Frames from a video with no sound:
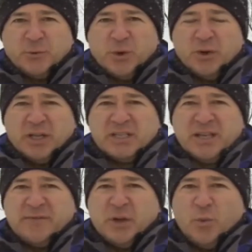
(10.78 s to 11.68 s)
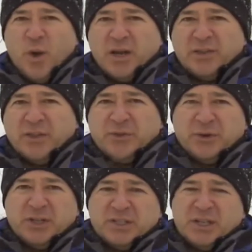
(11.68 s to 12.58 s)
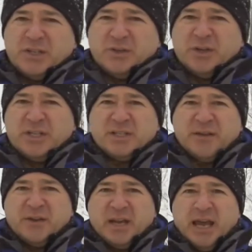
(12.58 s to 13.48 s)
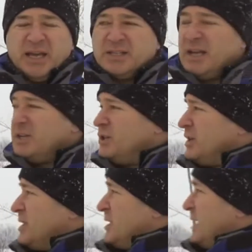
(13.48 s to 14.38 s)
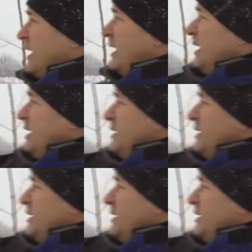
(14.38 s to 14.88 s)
the road at 71 at the 3637 exit. As you can see